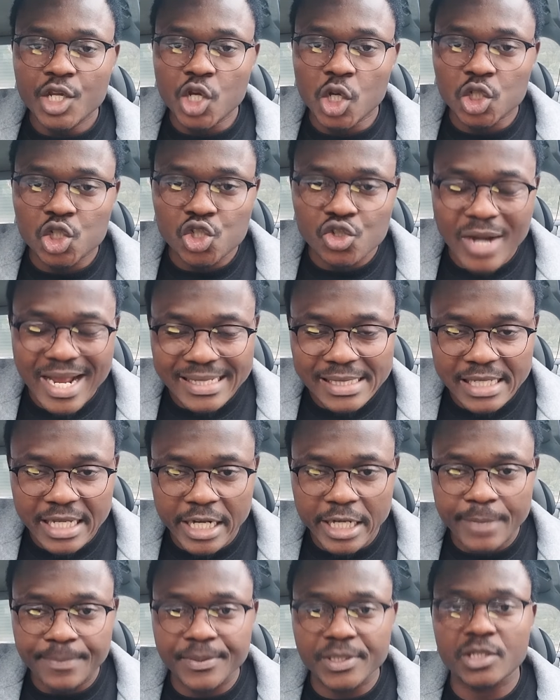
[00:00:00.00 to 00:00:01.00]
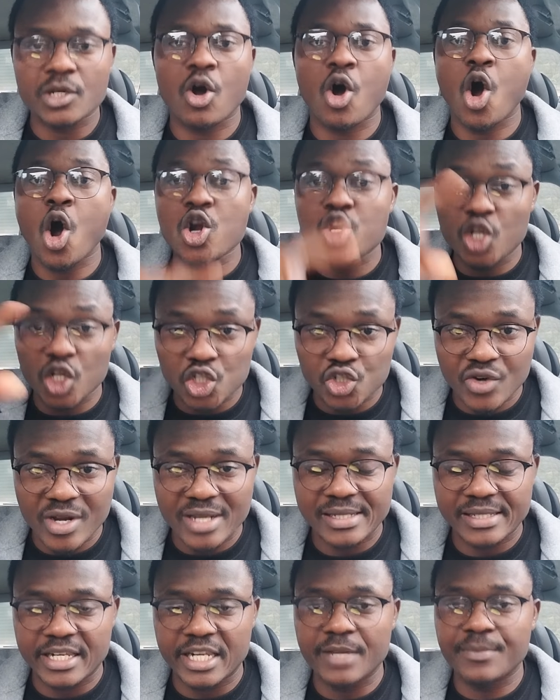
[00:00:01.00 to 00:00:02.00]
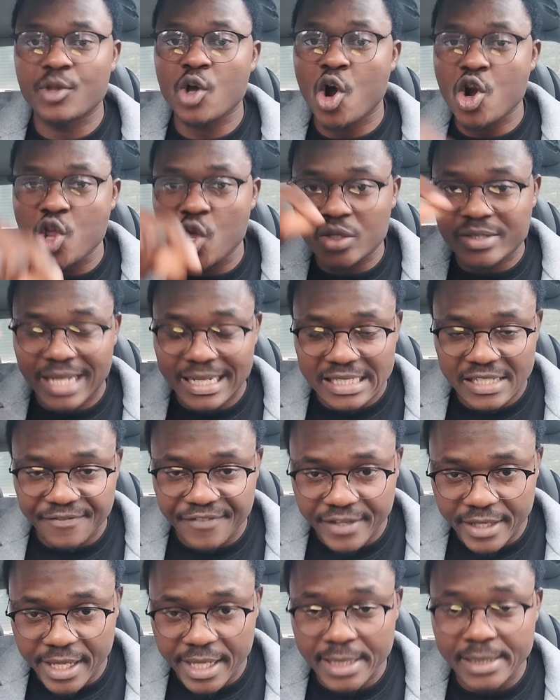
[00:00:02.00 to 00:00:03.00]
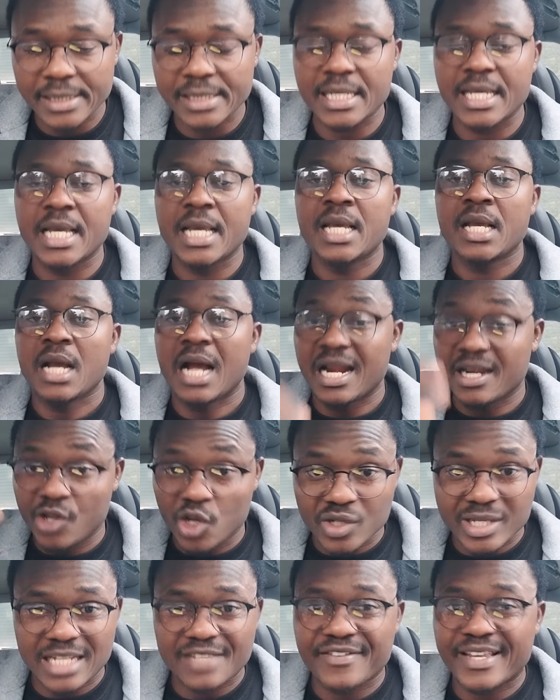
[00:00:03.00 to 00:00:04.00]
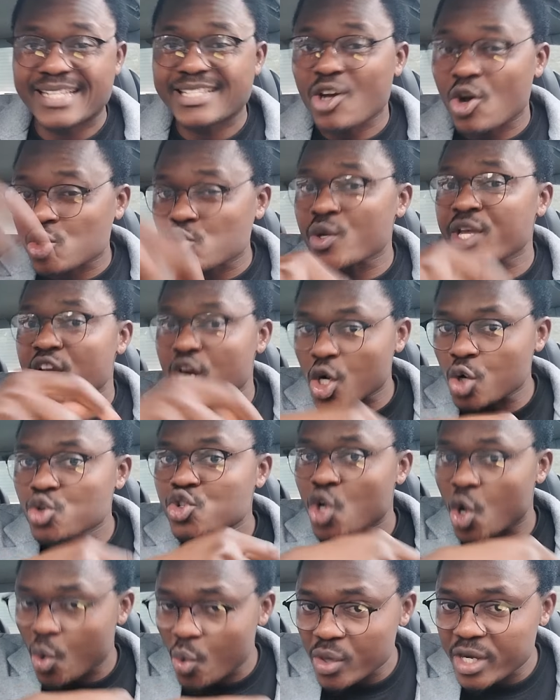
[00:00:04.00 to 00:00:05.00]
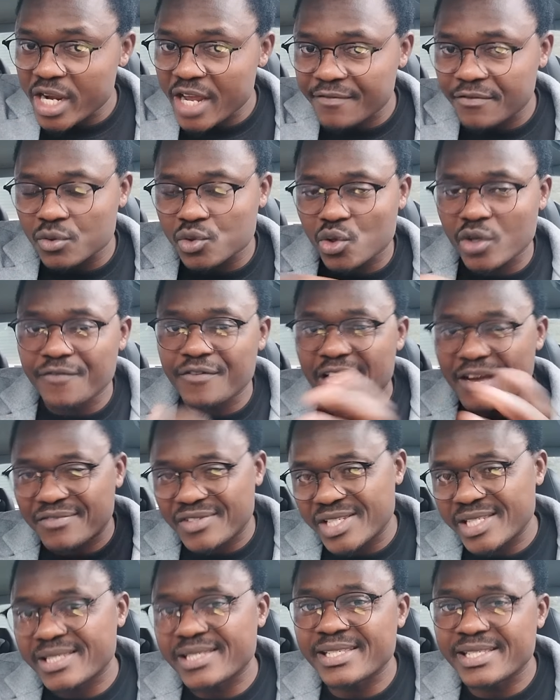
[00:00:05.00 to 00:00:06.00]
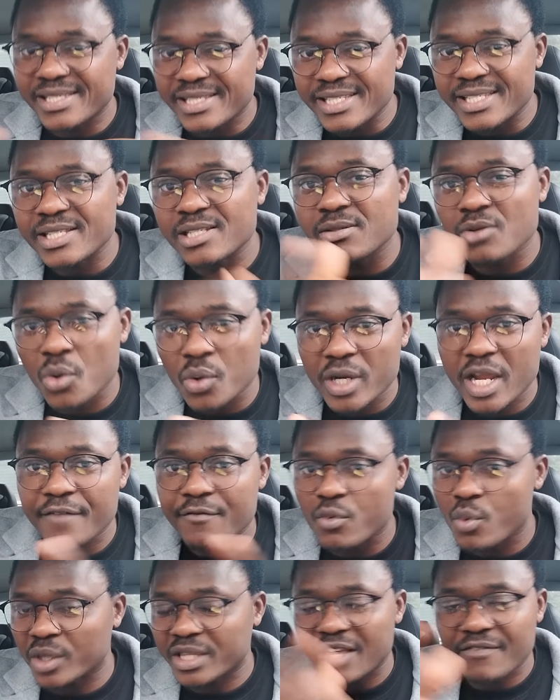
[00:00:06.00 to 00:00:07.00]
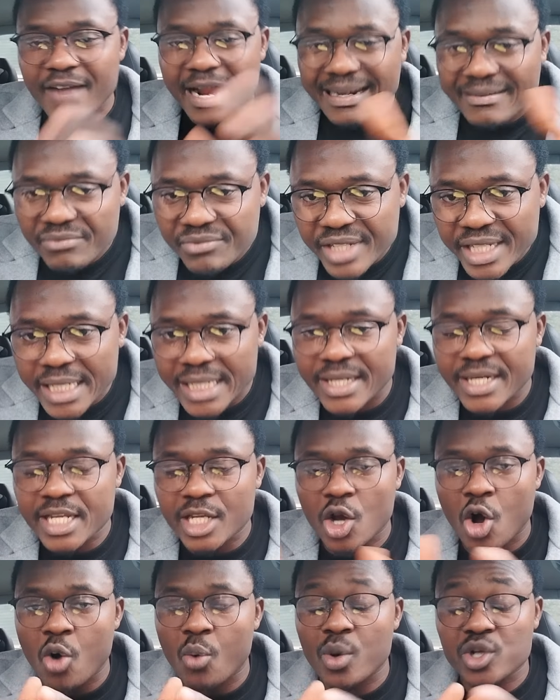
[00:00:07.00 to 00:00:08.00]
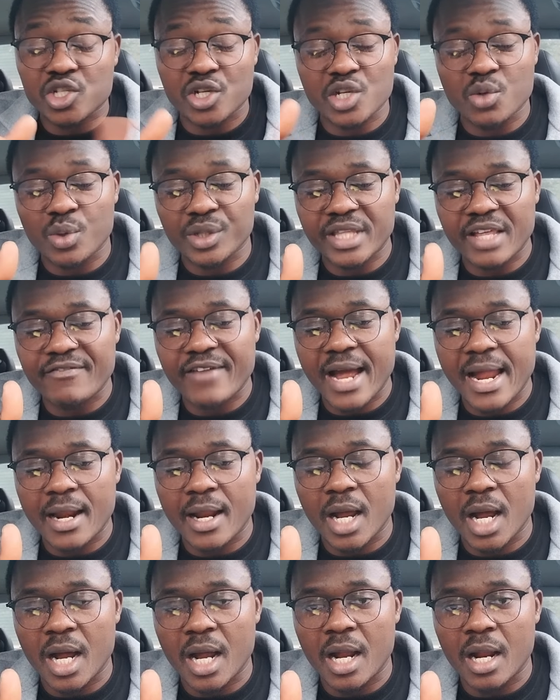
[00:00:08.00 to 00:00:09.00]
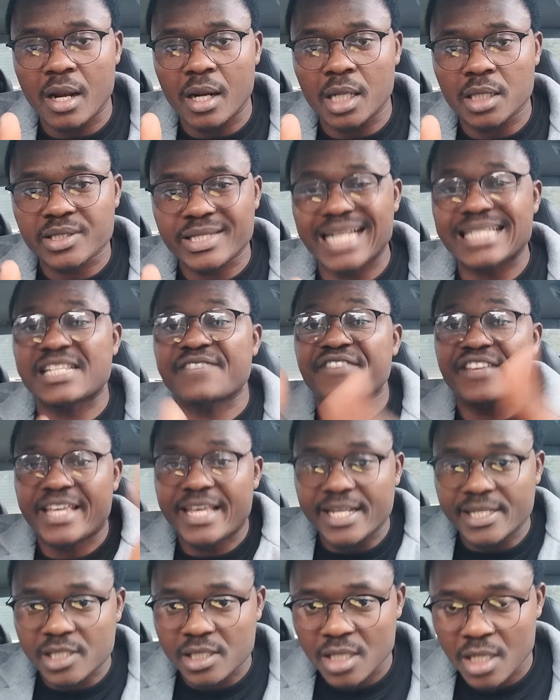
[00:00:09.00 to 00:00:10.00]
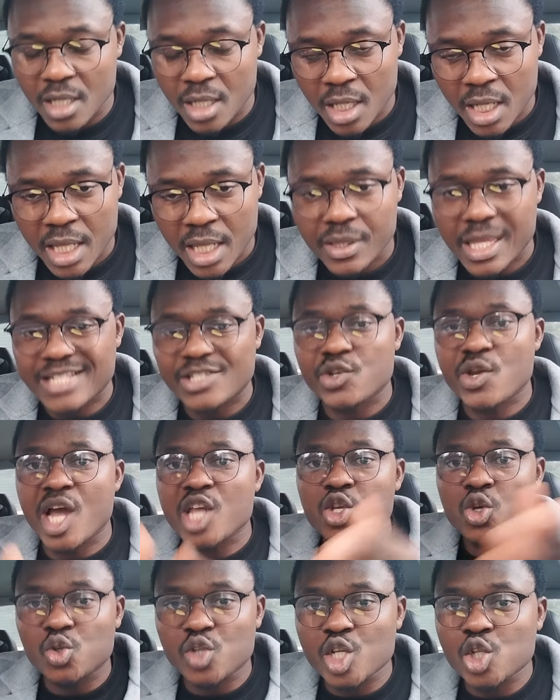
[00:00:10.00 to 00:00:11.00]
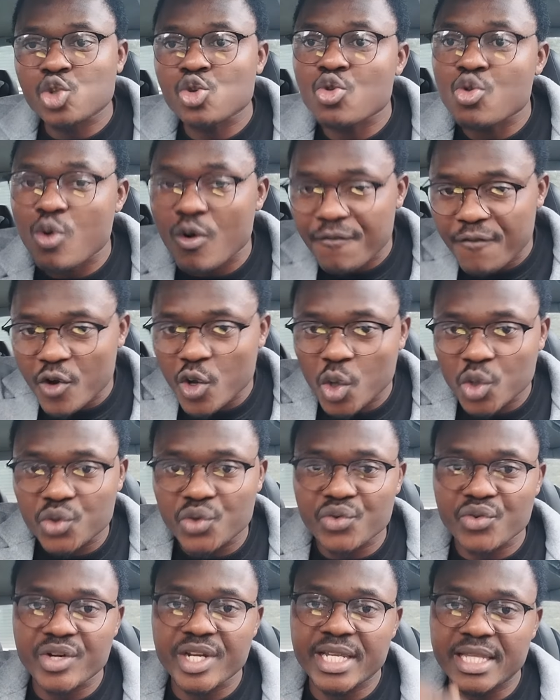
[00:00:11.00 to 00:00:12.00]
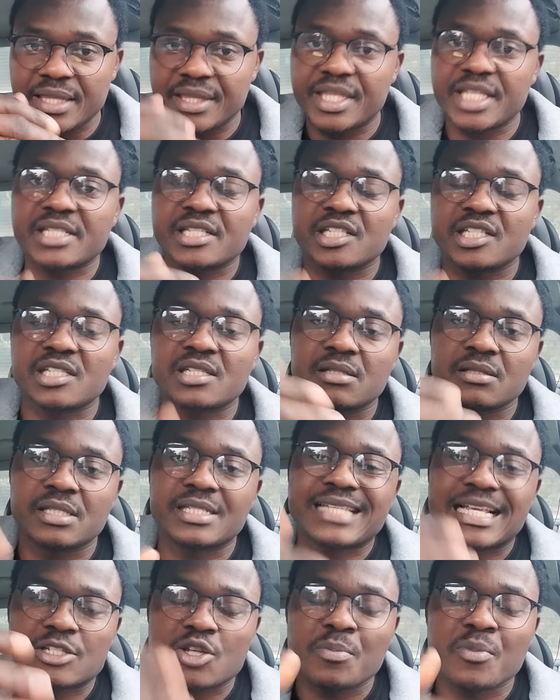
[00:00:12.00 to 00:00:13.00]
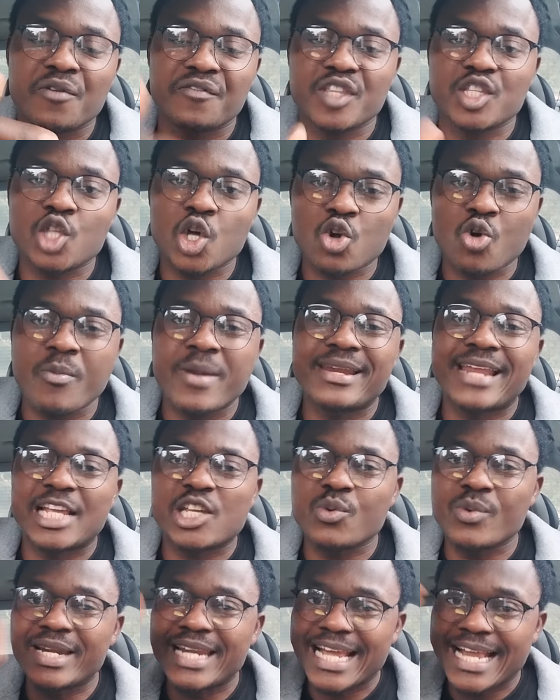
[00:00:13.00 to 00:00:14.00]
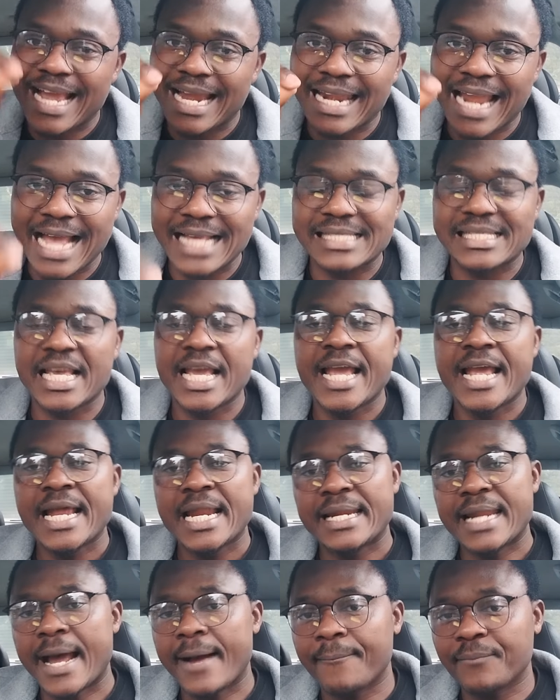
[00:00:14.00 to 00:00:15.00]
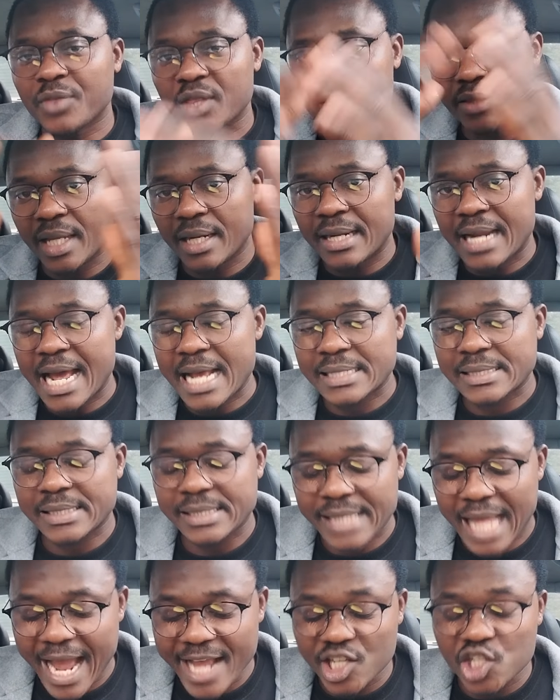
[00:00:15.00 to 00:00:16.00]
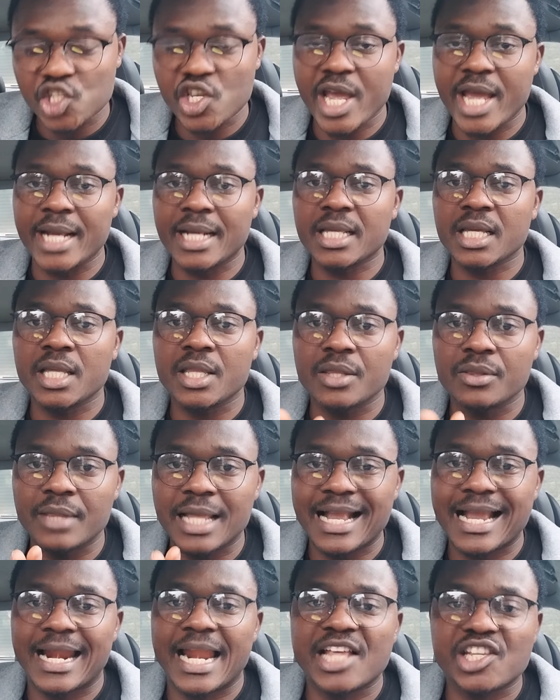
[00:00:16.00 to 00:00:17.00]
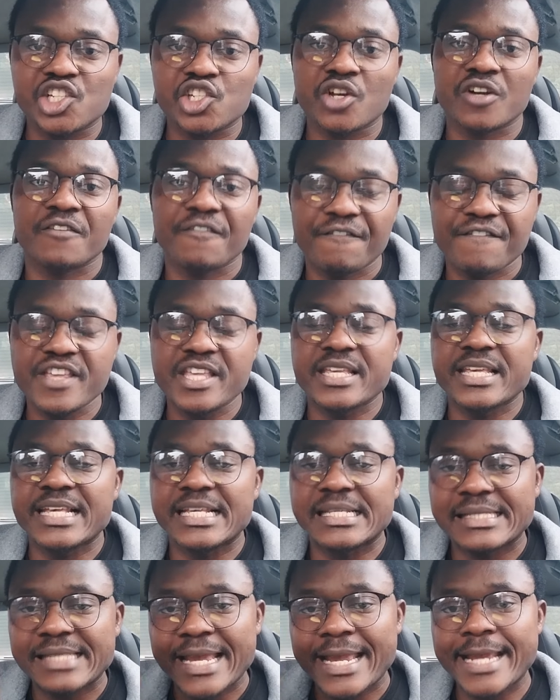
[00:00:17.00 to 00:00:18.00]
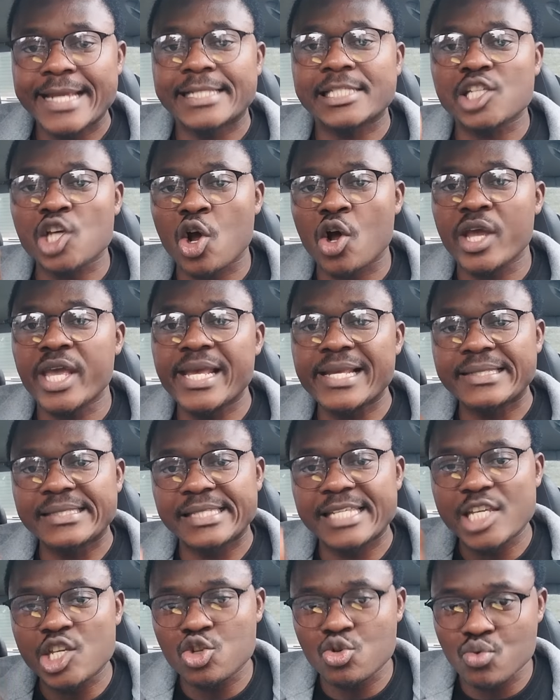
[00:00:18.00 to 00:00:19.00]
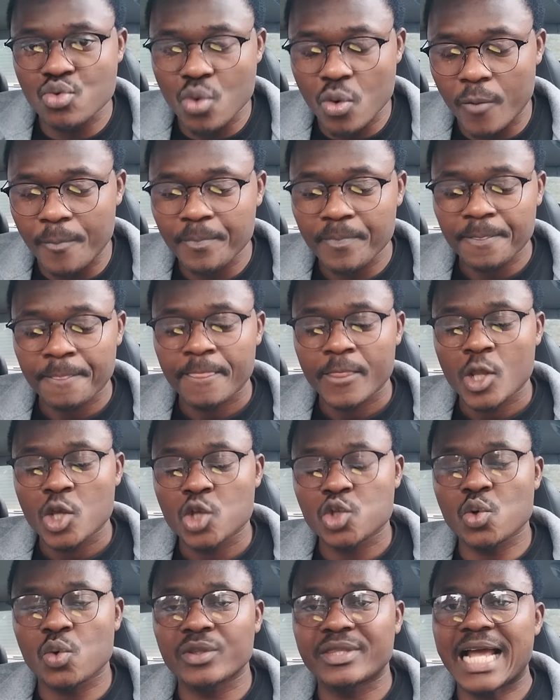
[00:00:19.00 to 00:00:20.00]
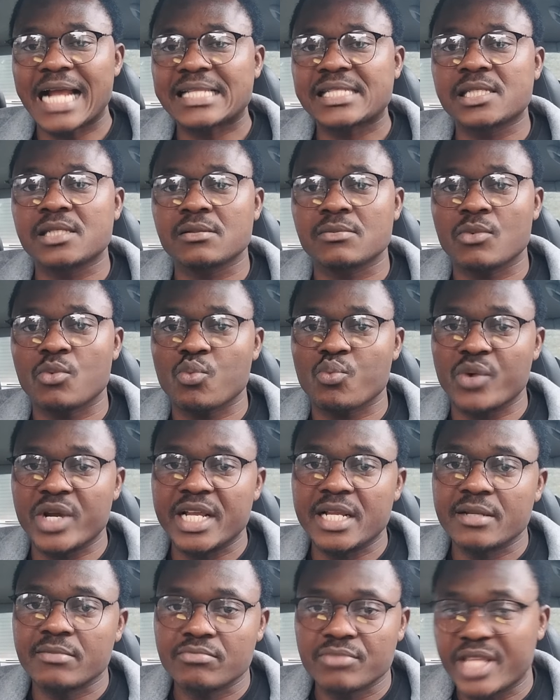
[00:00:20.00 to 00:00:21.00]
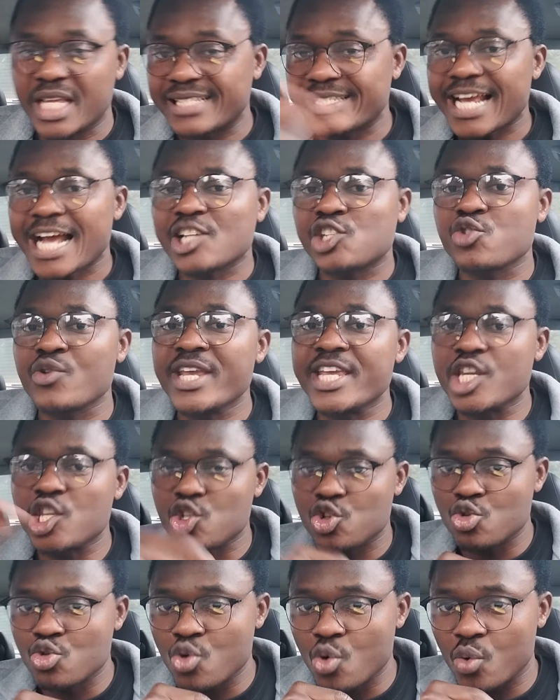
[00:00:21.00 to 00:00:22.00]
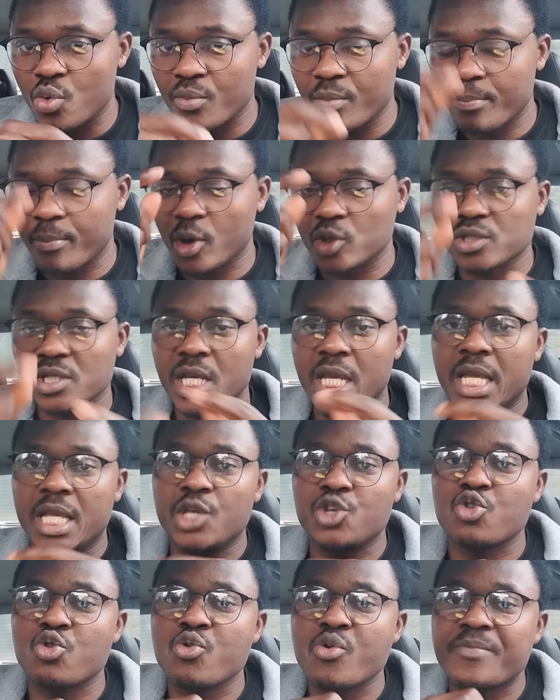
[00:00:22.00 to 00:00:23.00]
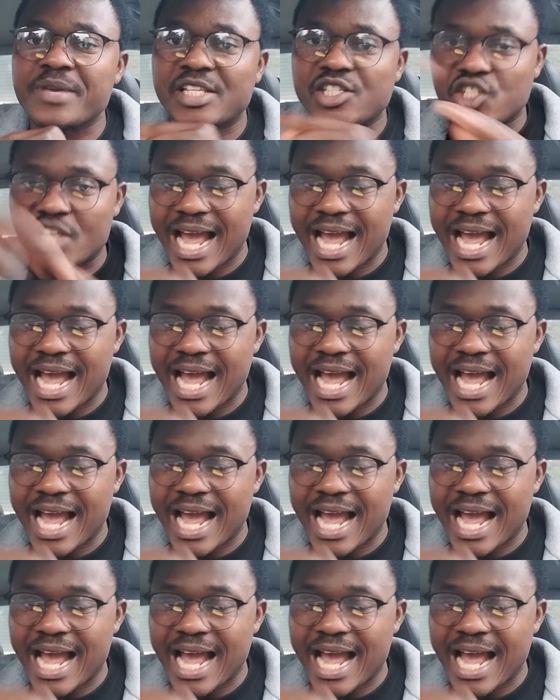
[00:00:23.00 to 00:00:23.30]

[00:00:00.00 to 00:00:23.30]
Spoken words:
your transcript, all your transcript, all your certificates, and your certificates also include your O level. So if you have GCE, O level, whatever degree certificate that you are using to go for your degree, these are some of the documents that you will legalize. Now, the last I checked, legalization fee is 880 euro. So that's they charge you in euro, but you will be